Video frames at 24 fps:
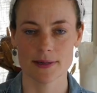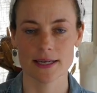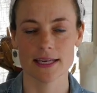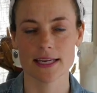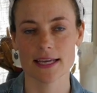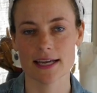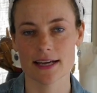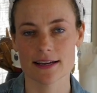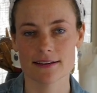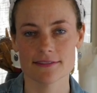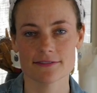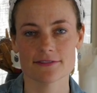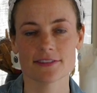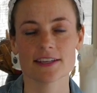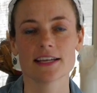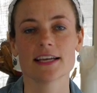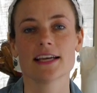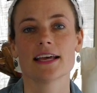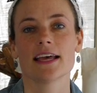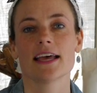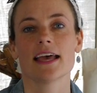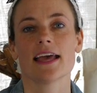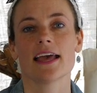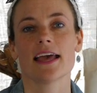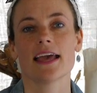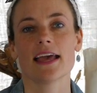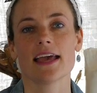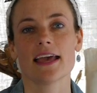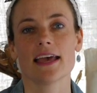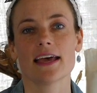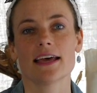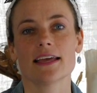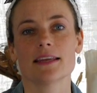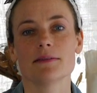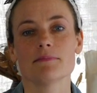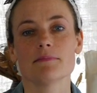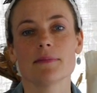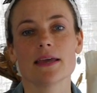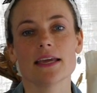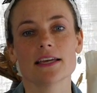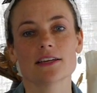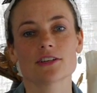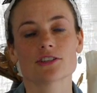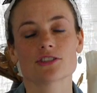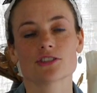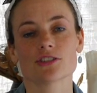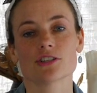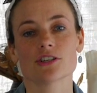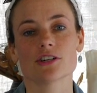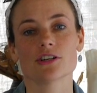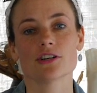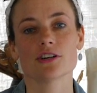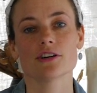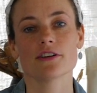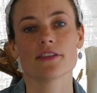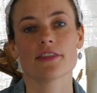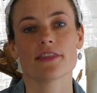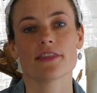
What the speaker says: might have. And make sure